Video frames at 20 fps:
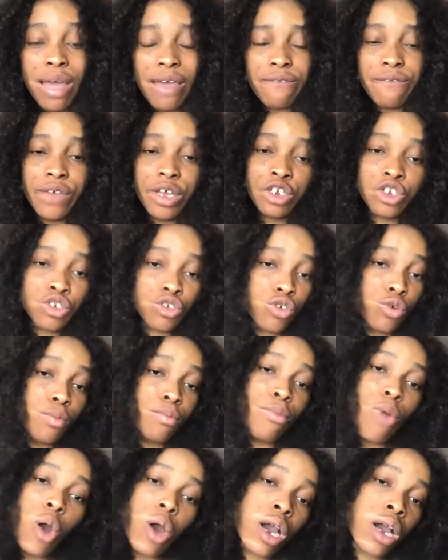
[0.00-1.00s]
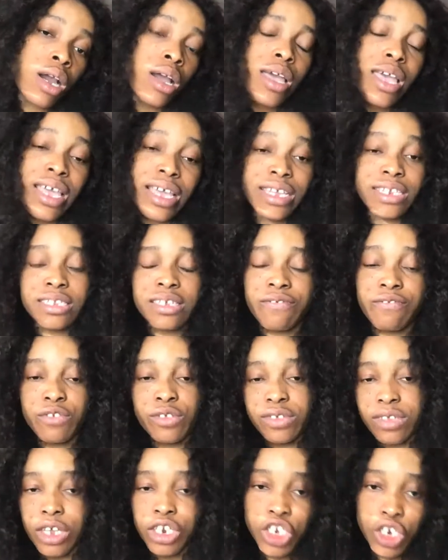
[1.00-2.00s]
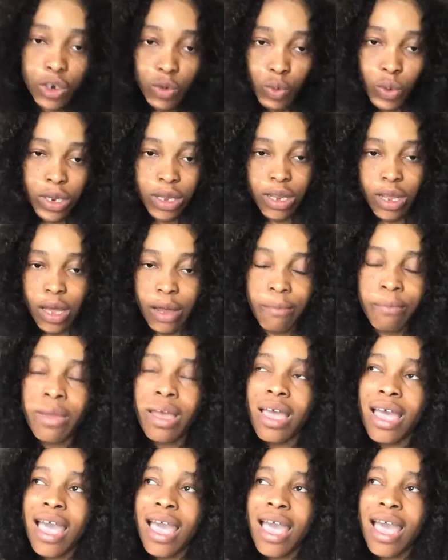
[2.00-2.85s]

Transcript: virtual mock interview session with them.